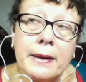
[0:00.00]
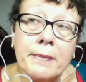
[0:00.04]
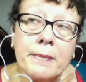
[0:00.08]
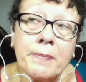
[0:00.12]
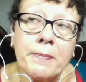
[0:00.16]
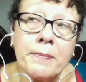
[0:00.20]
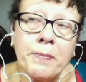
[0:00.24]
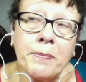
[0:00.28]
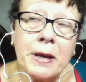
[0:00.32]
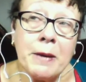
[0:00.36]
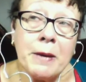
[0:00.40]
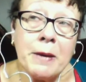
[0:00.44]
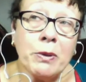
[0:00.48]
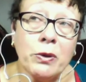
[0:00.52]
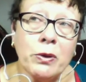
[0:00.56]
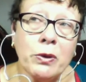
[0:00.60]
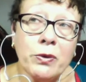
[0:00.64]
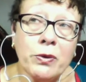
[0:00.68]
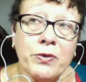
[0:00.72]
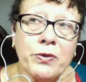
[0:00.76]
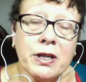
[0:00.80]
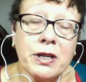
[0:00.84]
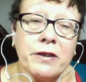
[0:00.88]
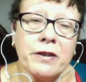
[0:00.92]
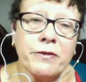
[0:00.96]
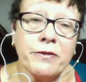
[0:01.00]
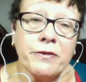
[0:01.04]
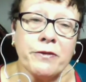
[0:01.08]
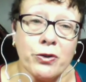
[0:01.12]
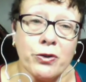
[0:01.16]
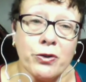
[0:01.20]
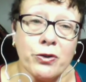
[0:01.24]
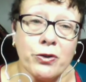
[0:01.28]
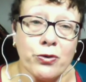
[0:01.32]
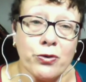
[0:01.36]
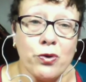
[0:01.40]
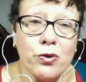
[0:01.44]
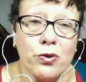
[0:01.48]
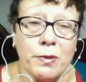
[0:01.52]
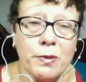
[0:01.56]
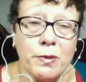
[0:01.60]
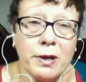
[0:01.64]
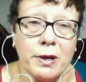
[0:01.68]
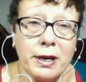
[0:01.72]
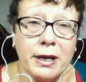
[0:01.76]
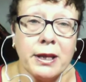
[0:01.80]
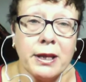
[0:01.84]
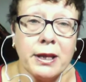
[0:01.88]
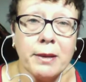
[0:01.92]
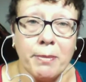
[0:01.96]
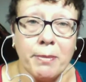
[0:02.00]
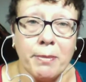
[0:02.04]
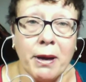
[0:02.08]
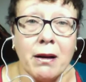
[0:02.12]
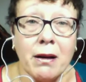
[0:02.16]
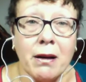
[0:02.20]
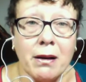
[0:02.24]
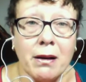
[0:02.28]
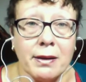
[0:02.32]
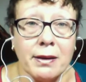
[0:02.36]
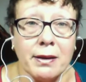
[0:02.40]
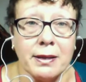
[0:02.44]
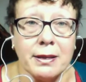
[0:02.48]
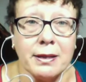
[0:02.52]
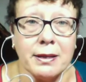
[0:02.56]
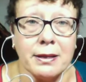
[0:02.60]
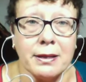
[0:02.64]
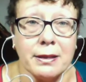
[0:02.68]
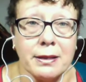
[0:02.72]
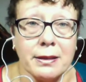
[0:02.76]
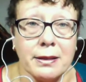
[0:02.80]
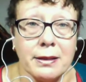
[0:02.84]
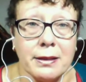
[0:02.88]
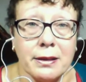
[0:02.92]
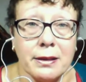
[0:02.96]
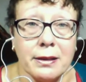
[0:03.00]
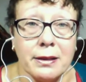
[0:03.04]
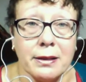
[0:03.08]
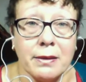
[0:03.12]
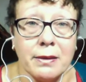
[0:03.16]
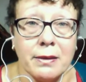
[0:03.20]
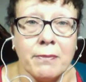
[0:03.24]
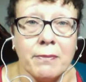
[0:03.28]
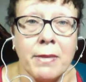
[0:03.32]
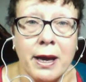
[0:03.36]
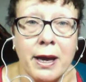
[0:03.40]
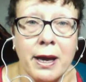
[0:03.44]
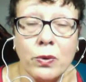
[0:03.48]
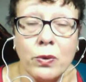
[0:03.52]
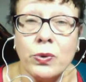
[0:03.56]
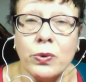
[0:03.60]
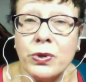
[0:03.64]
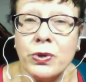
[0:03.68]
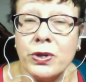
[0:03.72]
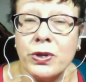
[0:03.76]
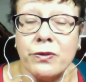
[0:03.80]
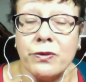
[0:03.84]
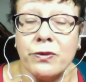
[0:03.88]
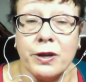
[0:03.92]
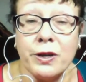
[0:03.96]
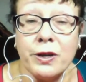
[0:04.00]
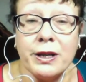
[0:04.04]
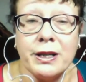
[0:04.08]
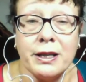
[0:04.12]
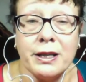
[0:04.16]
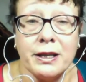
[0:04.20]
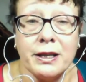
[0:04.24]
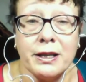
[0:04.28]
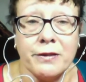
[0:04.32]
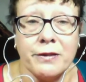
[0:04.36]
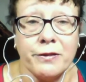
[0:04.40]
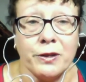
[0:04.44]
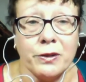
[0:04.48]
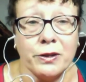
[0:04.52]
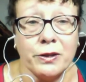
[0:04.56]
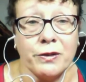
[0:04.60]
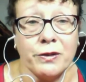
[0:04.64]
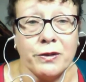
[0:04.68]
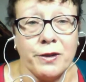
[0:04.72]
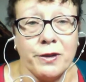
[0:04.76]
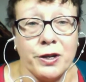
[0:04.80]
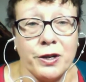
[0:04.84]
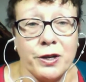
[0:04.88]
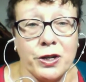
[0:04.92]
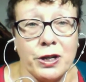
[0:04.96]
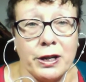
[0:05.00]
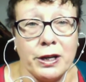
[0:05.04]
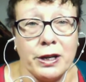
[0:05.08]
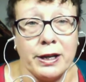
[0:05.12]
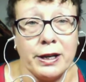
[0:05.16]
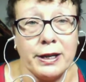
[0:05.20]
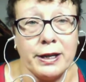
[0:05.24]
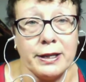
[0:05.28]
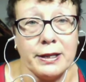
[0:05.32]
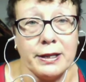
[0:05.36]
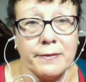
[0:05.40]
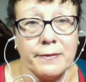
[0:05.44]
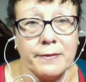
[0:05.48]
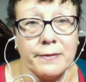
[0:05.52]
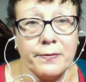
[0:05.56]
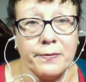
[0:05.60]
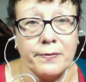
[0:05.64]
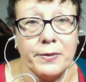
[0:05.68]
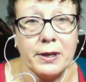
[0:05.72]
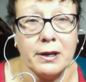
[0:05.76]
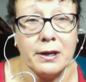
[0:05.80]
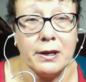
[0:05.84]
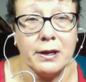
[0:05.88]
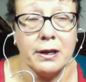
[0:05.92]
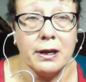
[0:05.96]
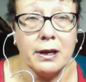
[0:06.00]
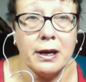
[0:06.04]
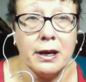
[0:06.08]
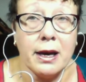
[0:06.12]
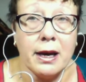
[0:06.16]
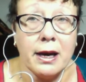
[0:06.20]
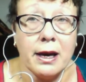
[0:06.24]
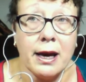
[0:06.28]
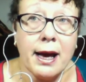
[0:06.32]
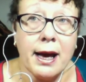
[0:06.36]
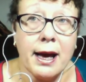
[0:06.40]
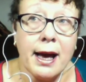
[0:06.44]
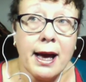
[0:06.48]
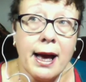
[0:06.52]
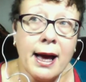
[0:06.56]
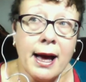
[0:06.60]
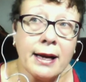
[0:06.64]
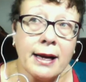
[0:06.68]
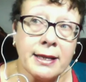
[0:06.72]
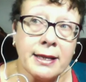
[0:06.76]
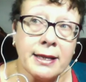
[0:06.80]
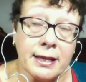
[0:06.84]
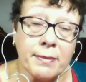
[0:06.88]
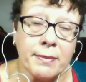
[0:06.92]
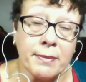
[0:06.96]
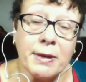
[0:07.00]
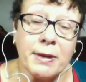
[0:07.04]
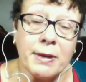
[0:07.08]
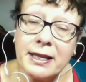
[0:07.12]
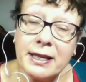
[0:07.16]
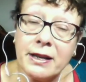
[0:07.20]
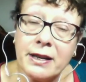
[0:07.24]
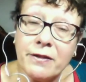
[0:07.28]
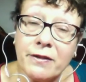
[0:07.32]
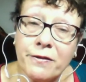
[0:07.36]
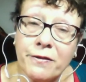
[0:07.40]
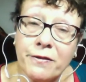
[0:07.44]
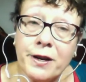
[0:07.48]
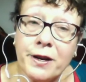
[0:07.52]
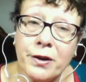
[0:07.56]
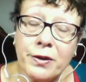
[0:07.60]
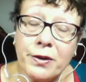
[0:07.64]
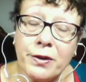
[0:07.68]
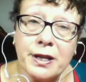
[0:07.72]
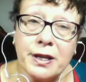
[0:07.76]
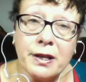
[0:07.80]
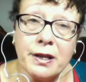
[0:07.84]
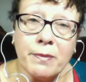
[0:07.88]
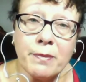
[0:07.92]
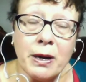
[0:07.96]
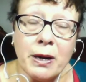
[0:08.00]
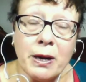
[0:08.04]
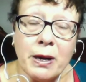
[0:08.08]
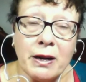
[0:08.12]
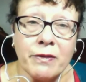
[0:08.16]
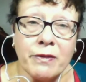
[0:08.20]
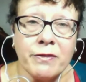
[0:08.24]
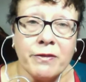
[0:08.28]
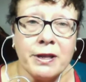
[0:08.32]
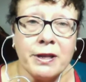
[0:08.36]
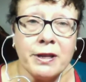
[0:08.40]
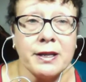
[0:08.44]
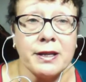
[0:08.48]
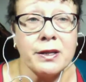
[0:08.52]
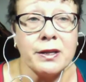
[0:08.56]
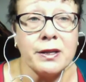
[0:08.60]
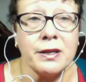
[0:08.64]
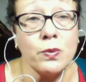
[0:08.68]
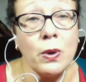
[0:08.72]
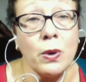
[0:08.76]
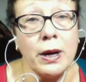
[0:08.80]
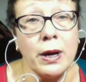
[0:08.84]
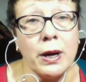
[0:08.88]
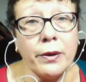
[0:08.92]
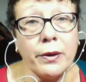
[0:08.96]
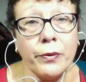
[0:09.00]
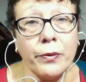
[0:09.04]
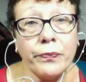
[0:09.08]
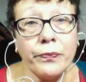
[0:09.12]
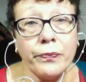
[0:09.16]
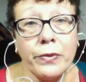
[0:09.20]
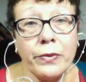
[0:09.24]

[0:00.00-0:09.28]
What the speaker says: People who've suffered trauma in the past may also find it difficult to visualize. And to some extent, fear is at the back of this as well.